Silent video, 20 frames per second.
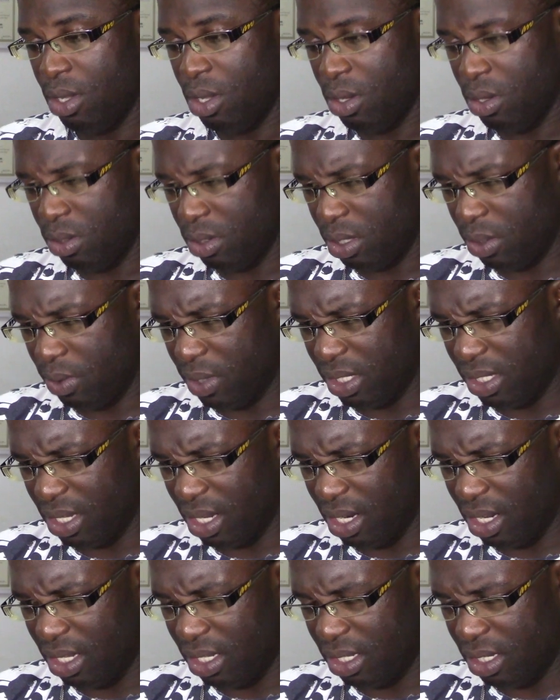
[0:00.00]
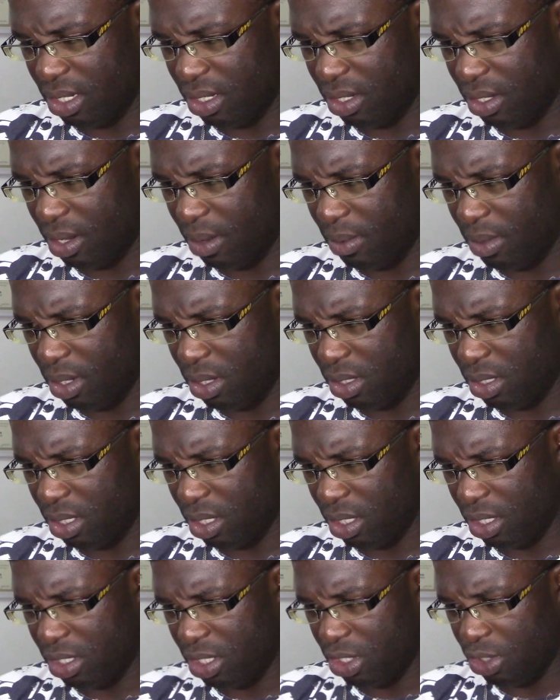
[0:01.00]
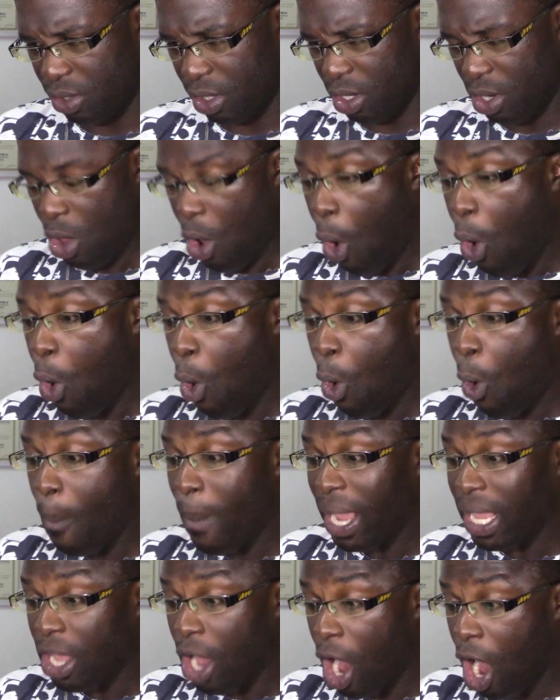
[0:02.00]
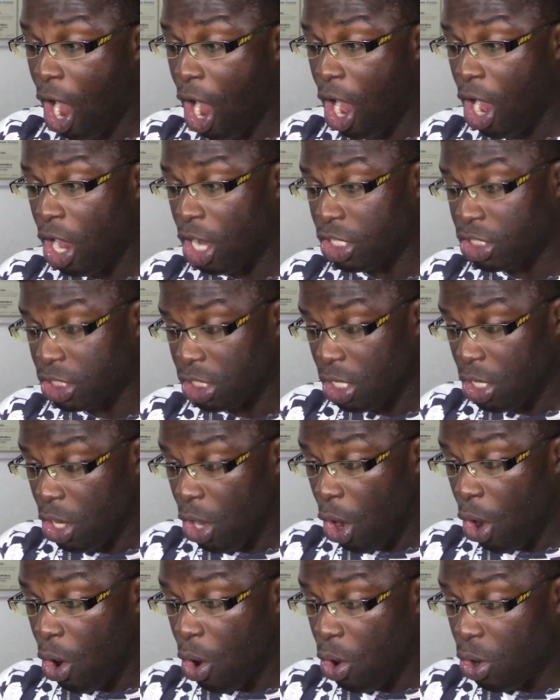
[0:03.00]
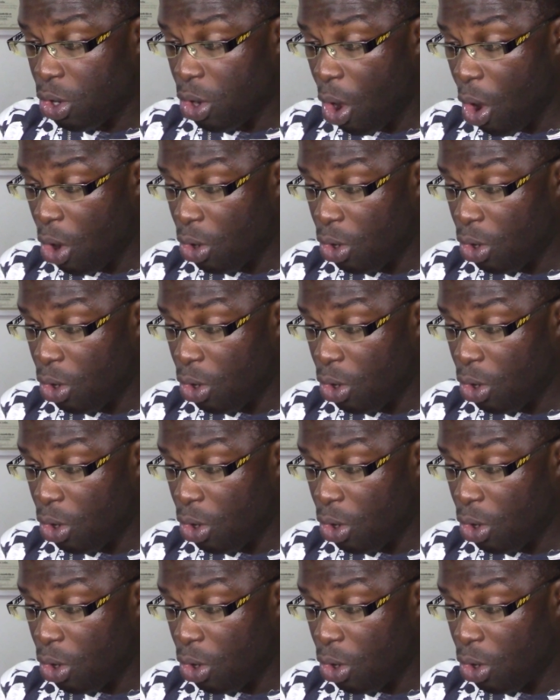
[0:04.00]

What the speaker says: Okay, what's that then? Sorry, it's a train. Oh my gosh! Oh no.